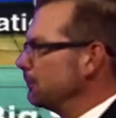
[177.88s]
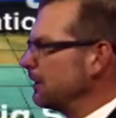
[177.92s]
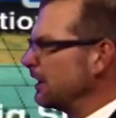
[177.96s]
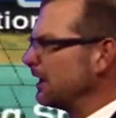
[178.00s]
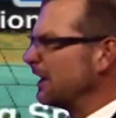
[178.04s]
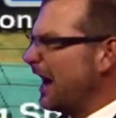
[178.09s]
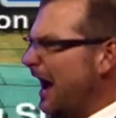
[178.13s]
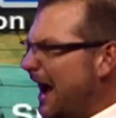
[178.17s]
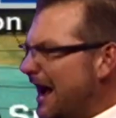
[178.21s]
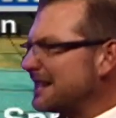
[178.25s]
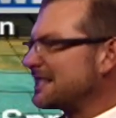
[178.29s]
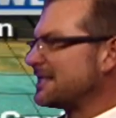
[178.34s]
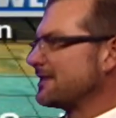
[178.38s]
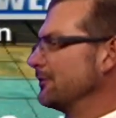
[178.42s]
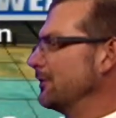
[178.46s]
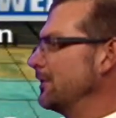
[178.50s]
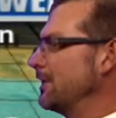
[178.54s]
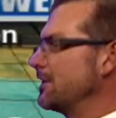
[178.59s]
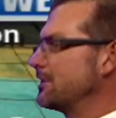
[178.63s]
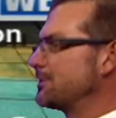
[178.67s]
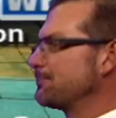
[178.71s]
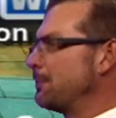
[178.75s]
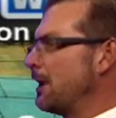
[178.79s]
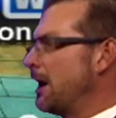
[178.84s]
in
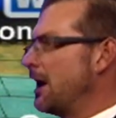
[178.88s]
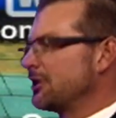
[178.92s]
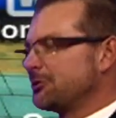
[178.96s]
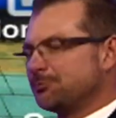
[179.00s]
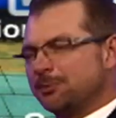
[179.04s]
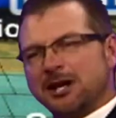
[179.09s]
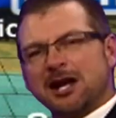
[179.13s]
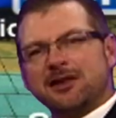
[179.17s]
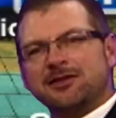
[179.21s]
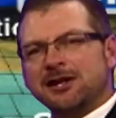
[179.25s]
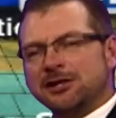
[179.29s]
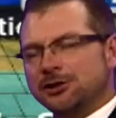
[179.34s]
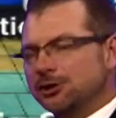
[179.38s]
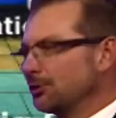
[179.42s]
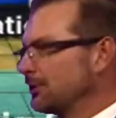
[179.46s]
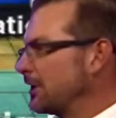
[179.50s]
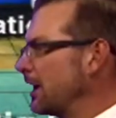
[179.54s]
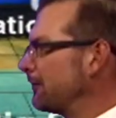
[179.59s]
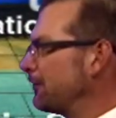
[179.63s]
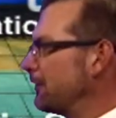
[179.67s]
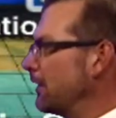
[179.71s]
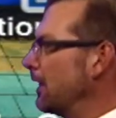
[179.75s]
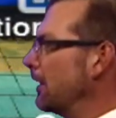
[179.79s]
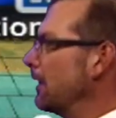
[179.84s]
isolated spots, but I think you'll
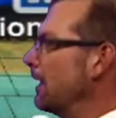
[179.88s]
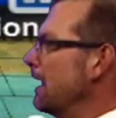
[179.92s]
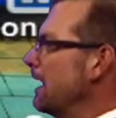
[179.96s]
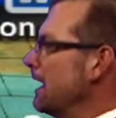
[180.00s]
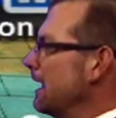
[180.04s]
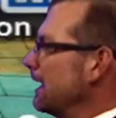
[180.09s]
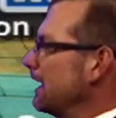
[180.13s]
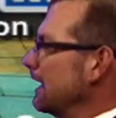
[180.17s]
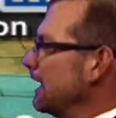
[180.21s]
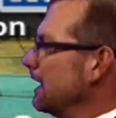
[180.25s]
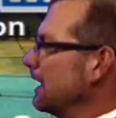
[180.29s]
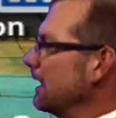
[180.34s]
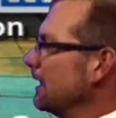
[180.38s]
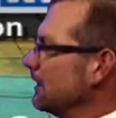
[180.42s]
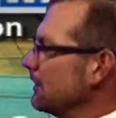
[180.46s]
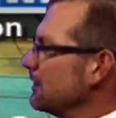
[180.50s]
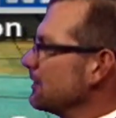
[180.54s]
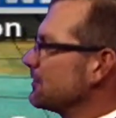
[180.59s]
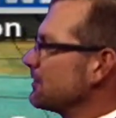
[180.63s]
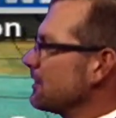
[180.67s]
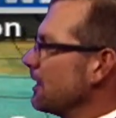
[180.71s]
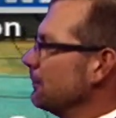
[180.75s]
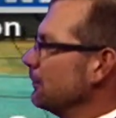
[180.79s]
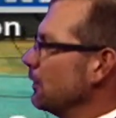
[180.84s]
get there
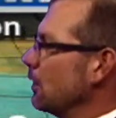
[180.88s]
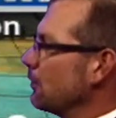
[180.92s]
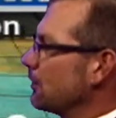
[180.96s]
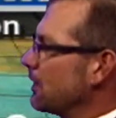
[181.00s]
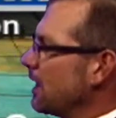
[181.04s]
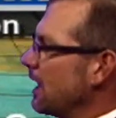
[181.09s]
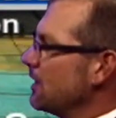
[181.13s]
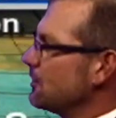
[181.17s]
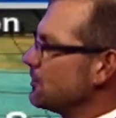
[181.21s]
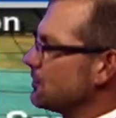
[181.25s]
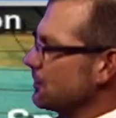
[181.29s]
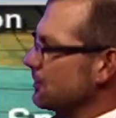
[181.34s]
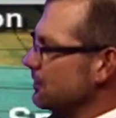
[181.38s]
in some locations.